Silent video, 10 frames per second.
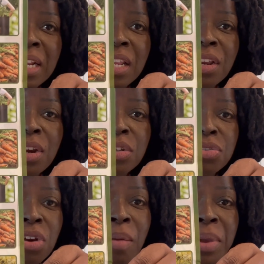in here:
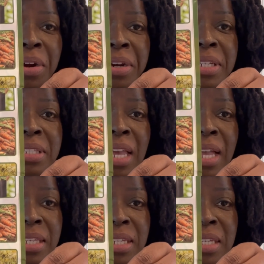strawberries,
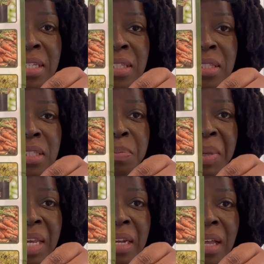onions,
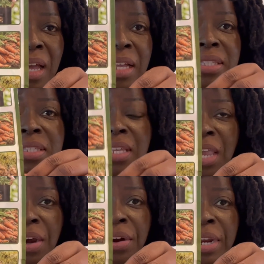peanuts,
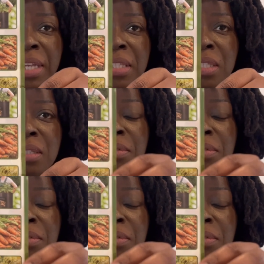carrots,